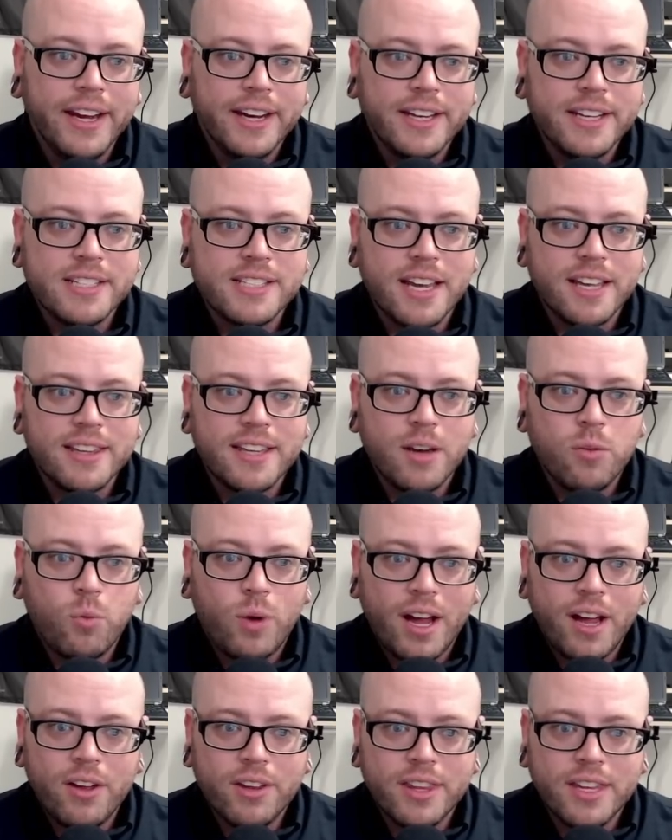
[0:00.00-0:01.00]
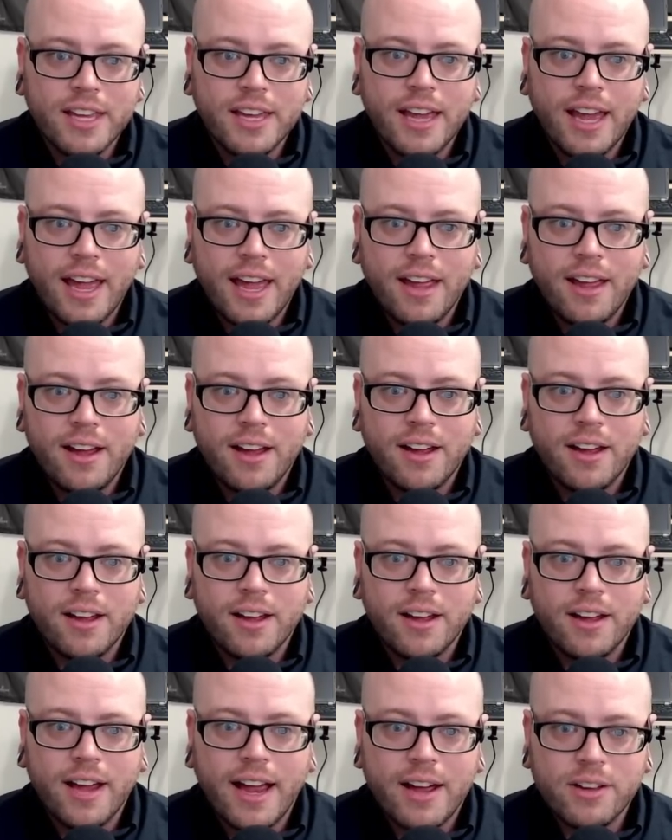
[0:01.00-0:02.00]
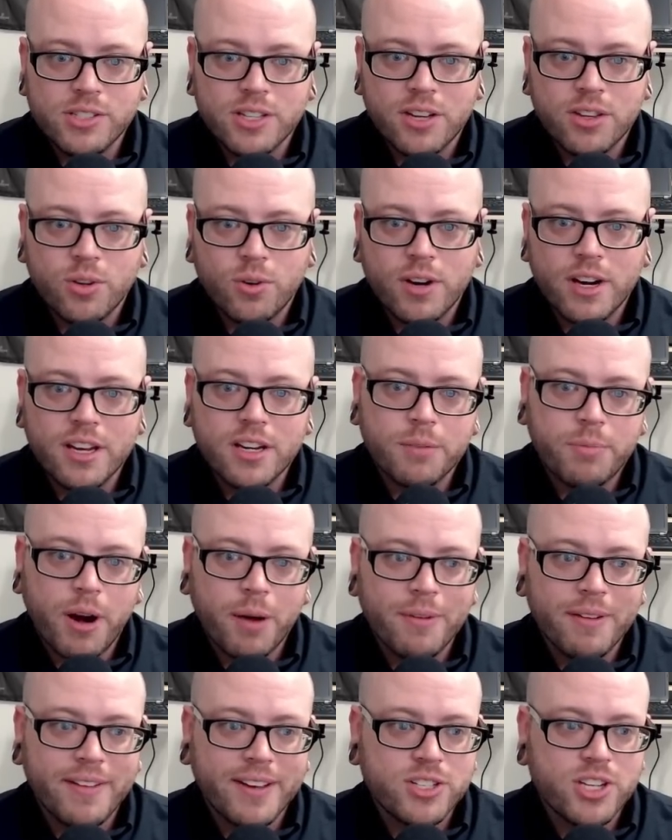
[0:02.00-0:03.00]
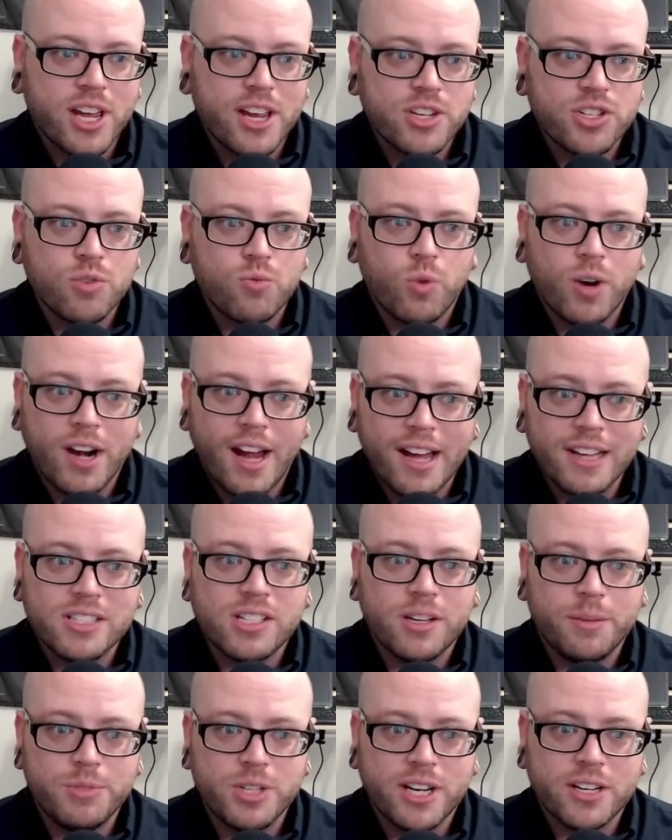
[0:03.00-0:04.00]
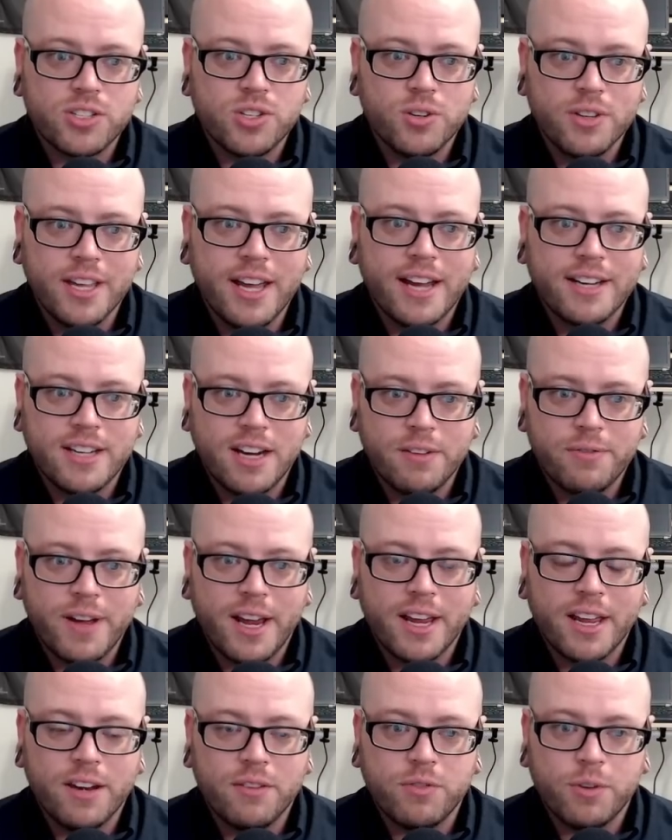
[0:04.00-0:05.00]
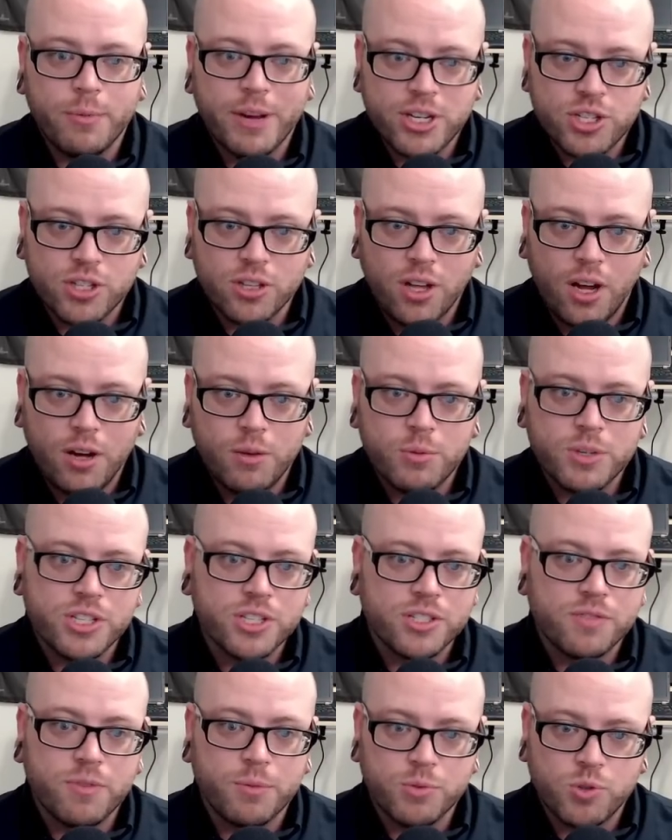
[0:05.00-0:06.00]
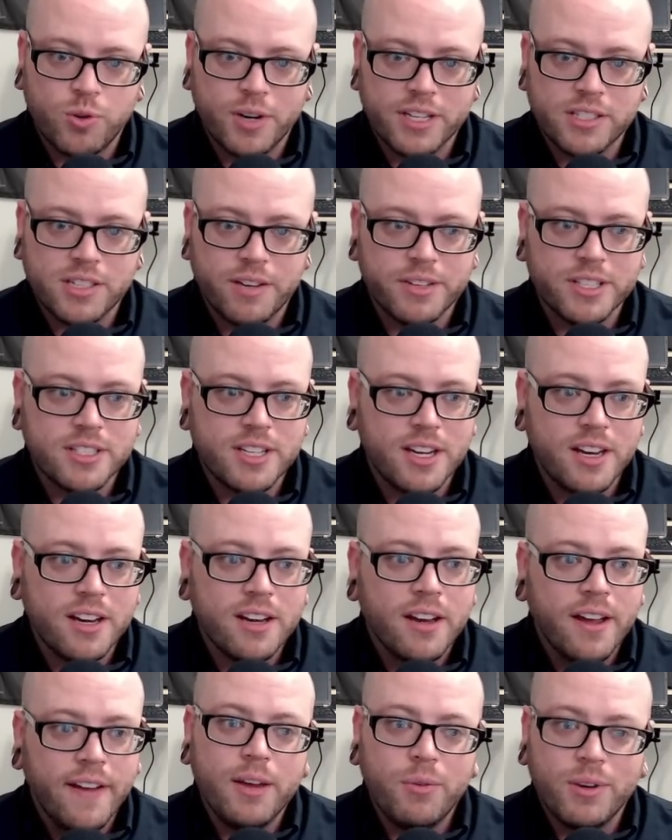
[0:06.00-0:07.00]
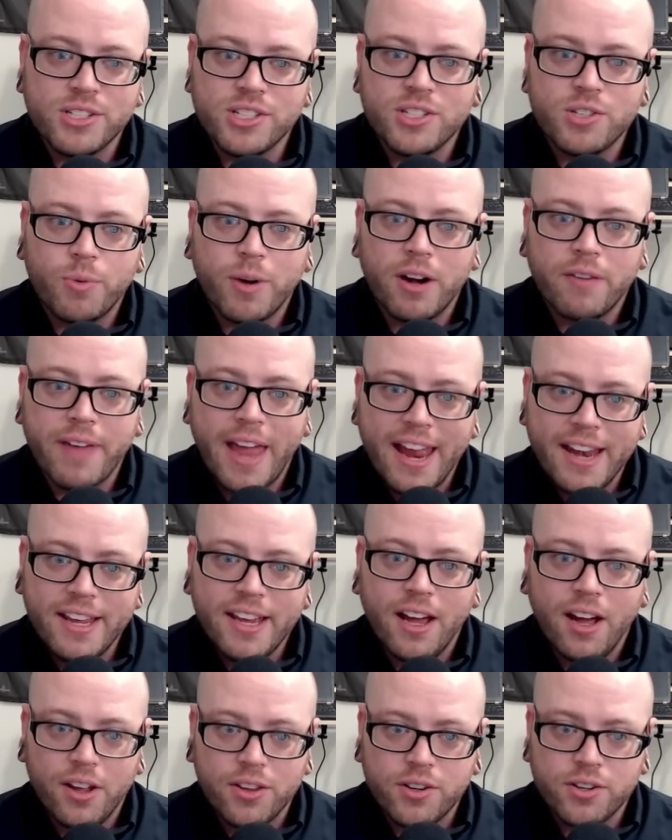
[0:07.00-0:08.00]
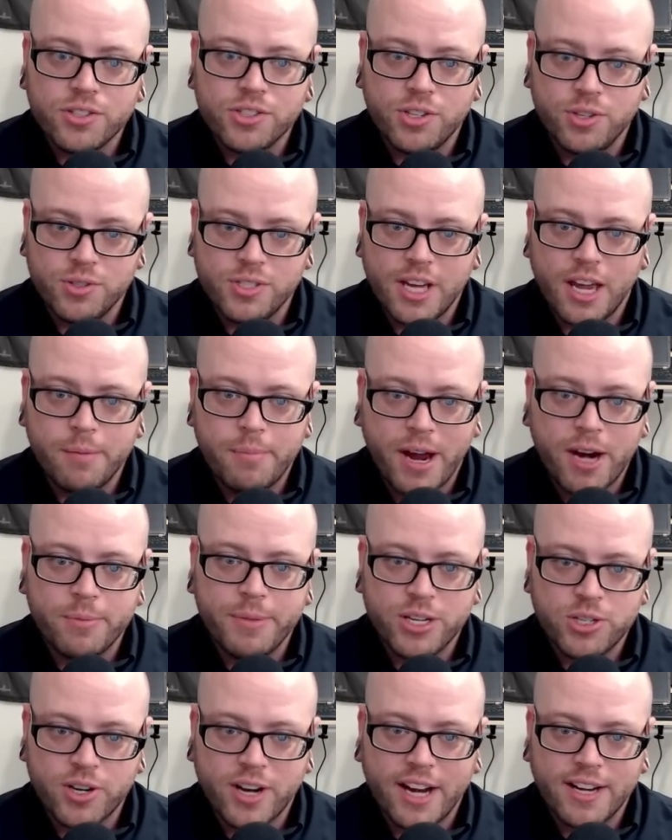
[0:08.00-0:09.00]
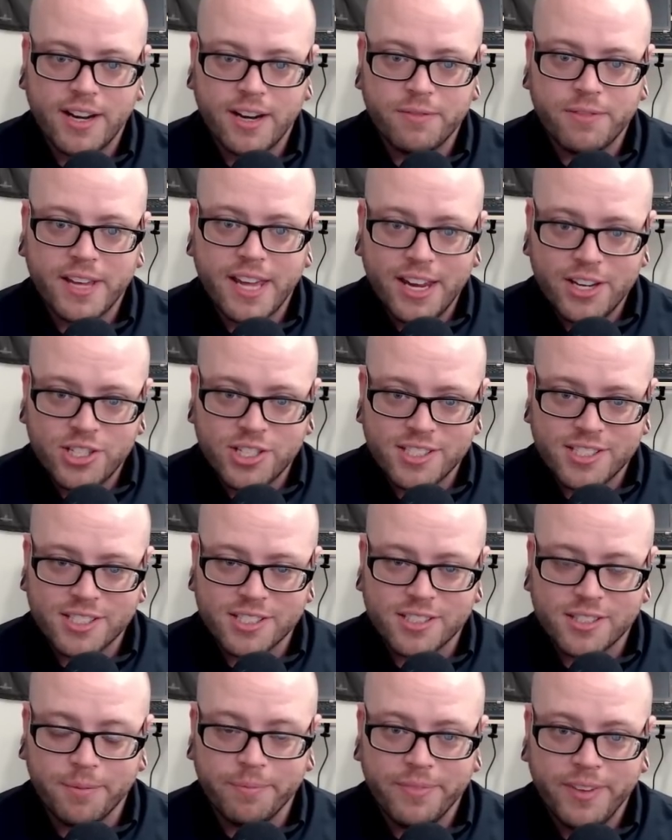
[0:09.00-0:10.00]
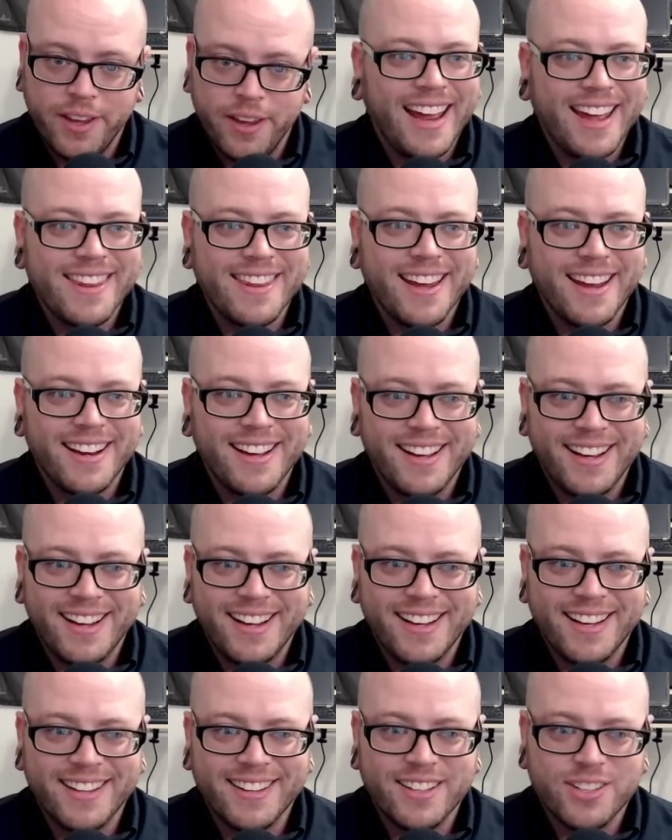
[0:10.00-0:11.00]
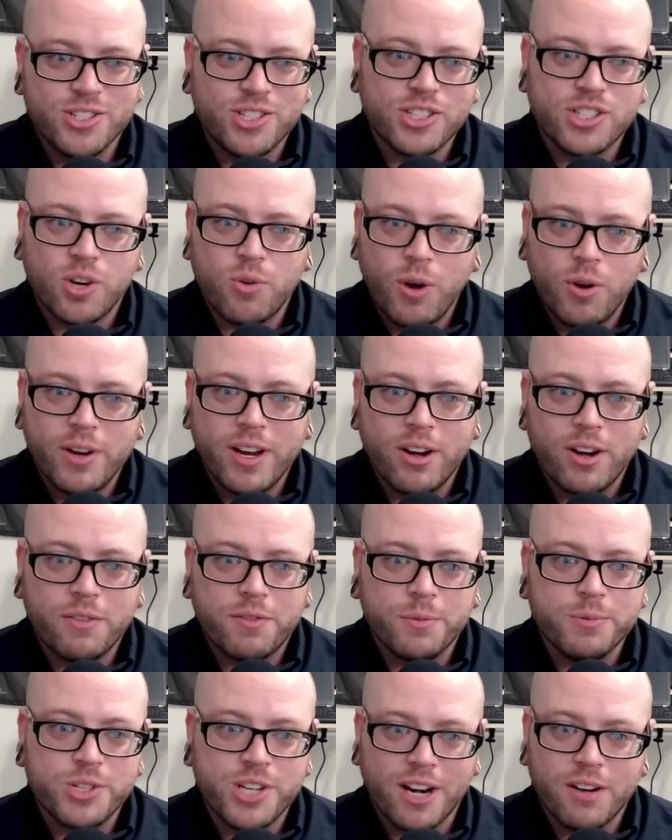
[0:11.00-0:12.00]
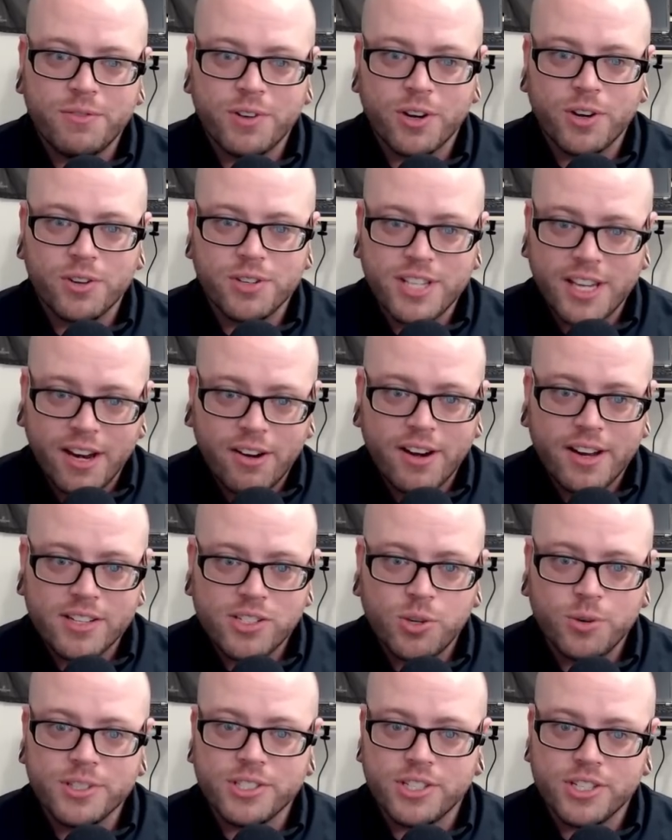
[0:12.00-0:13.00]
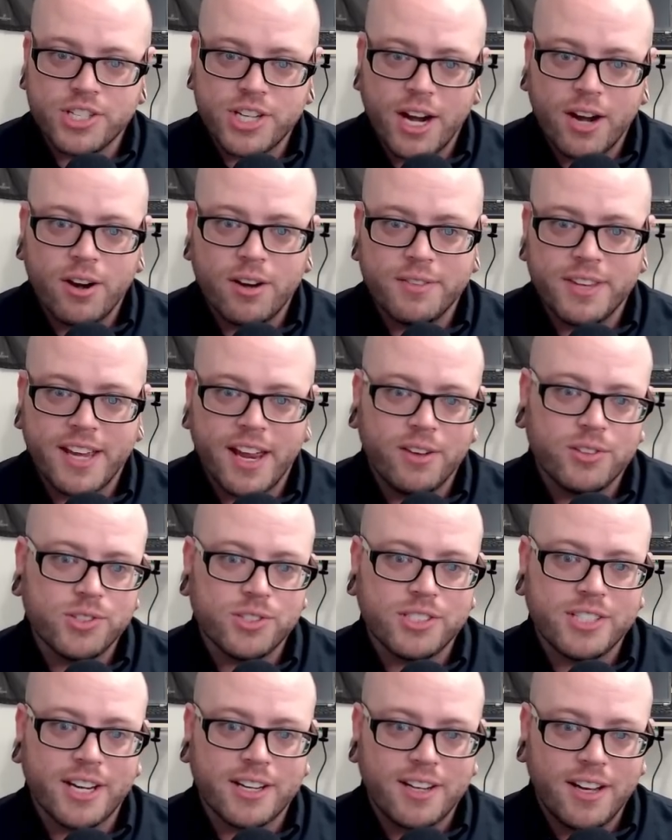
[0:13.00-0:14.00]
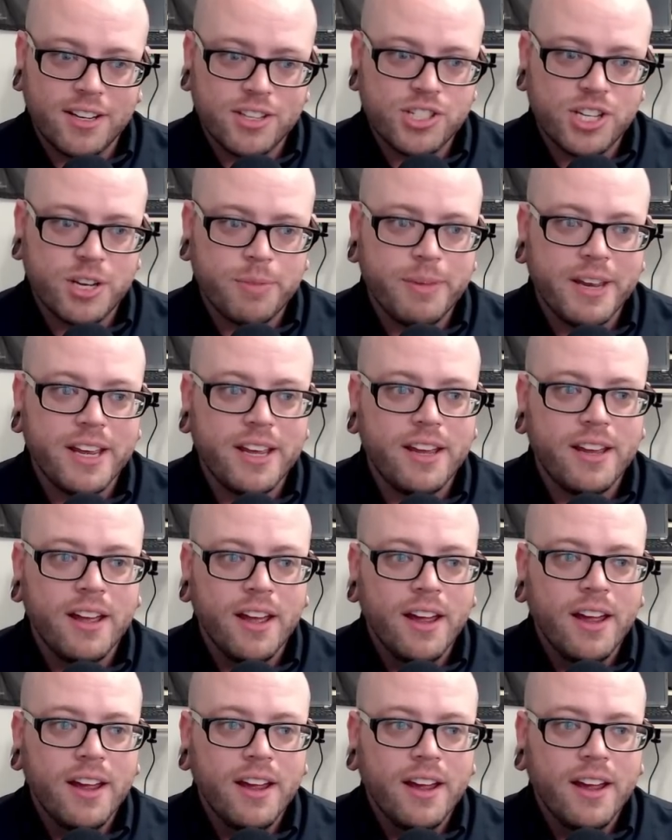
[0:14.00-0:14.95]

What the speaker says: He said that while the Housing Authority and Department of Education were not subject to the Identifying Information Law, which is from 2017, he wasn't aware of any others using a biometric identification system. And then there's just a quote here from Jennifer Gutierrez, who is the chair of the council's technology committee.